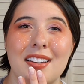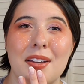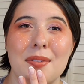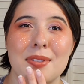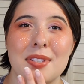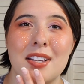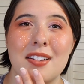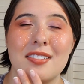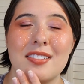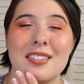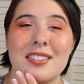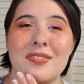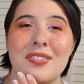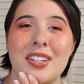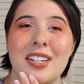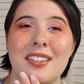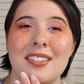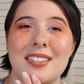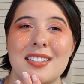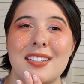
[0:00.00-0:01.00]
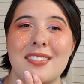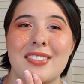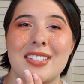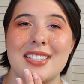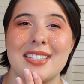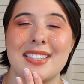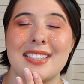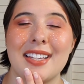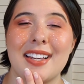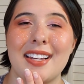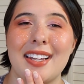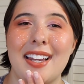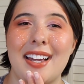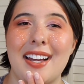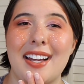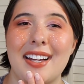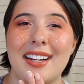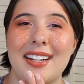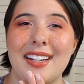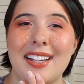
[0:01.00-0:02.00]
I'm scared this video is going to be so
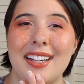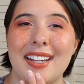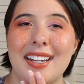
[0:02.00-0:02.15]
long.